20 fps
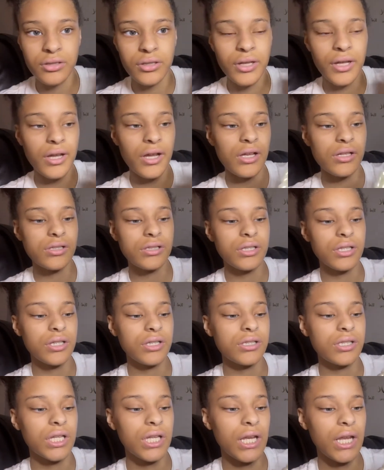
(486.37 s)
has
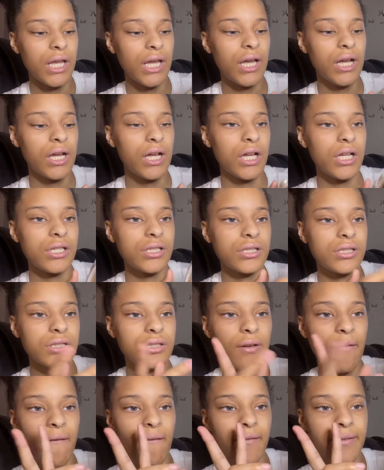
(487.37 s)
this, and it has
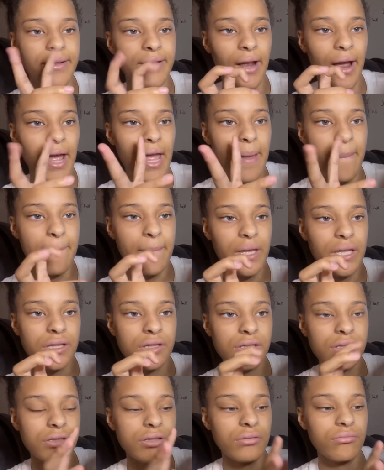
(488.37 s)

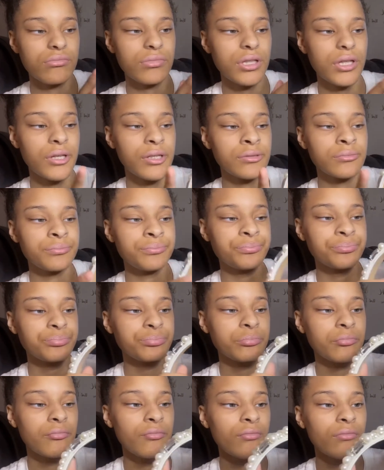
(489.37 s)
diamonds or something.
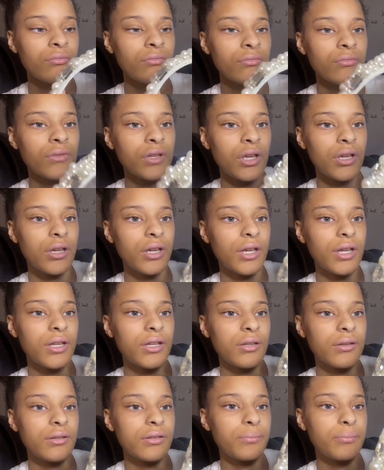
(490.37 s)

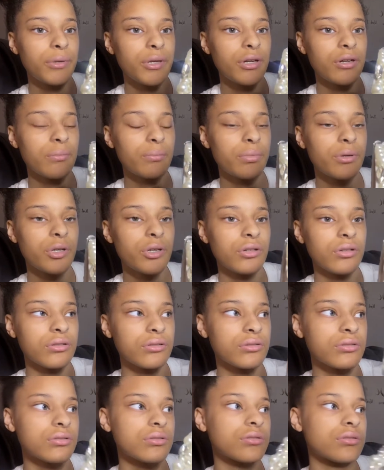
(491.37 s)
And pure pearl.
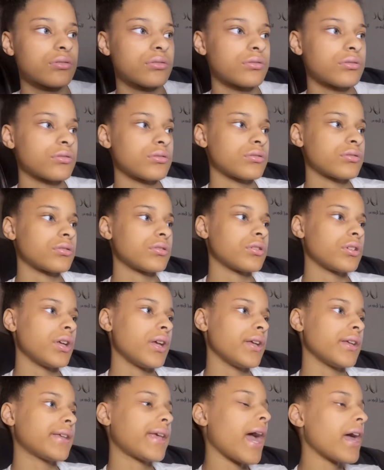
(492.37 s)

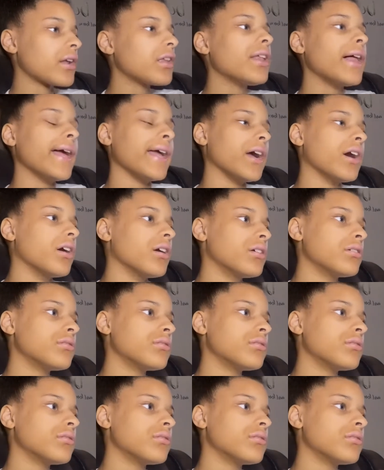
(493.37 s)
Catalina!